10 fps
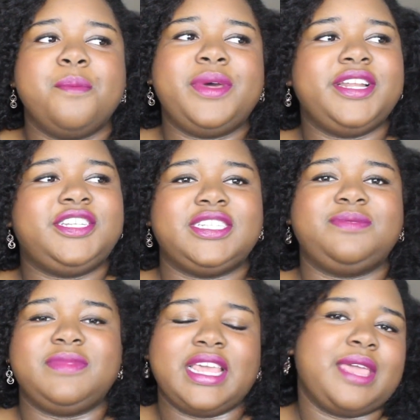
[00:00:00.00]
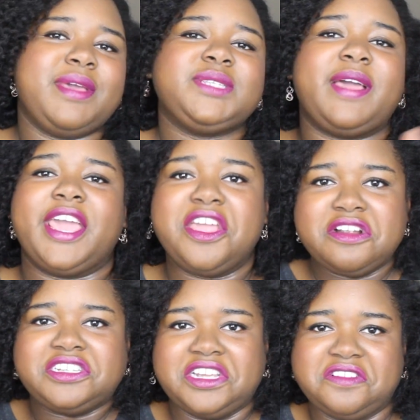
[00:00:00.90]
but it just, like, it makes my
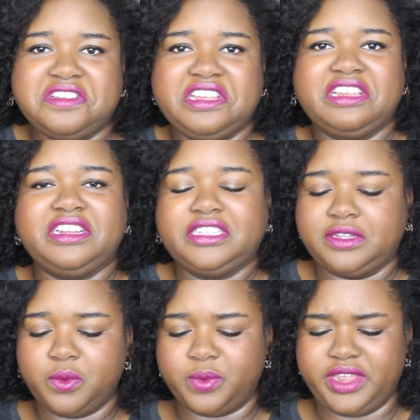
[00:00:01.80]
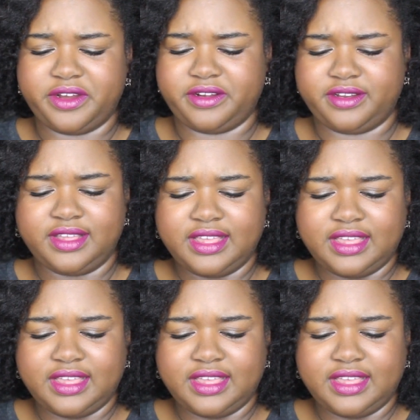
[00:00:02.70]
hair stand on end. It's so weird.